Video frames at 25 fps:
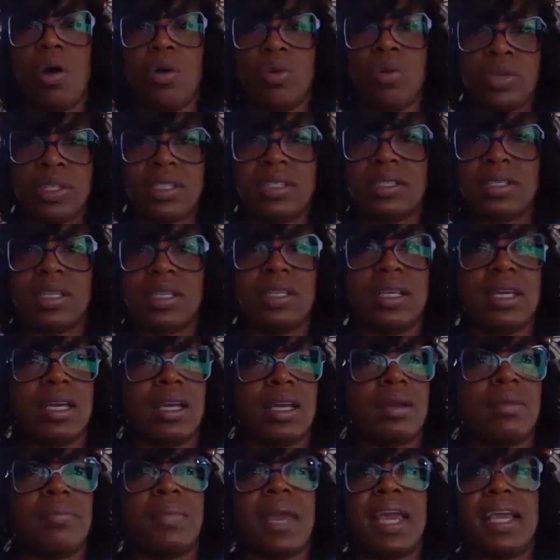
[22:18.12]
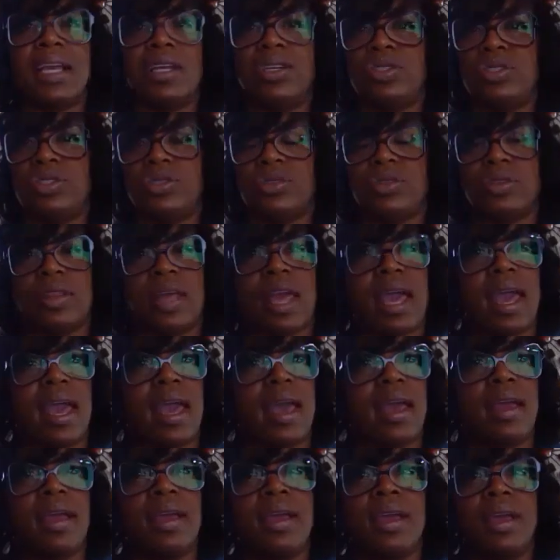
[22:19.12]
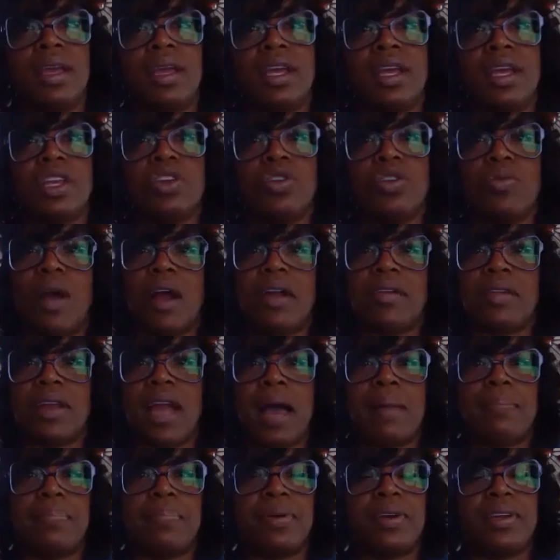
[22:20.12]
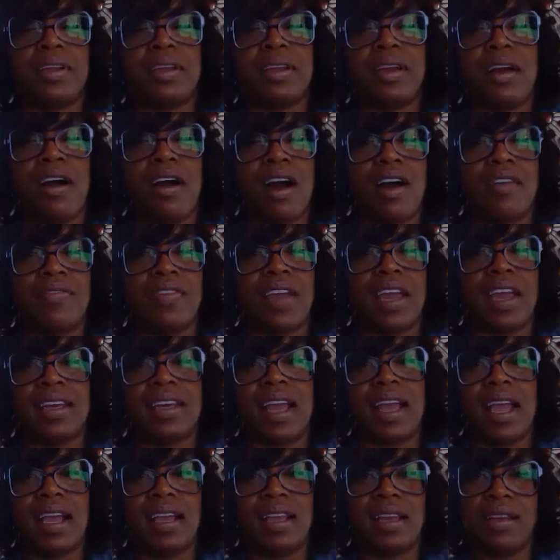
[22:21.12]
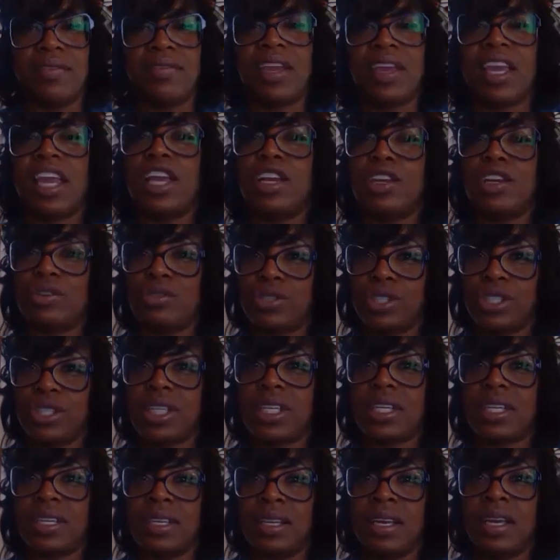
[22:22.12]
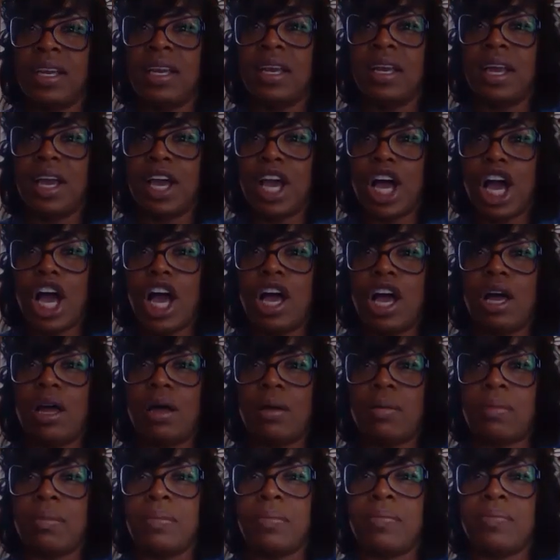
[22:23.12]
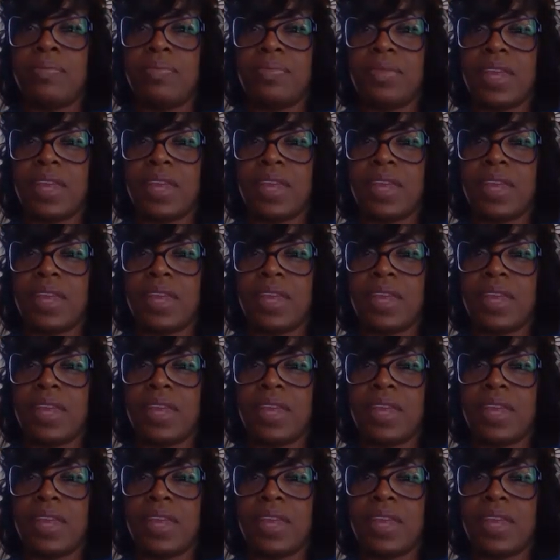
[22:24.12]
that your tone is clear, making sure that you are not putting off a negative energy in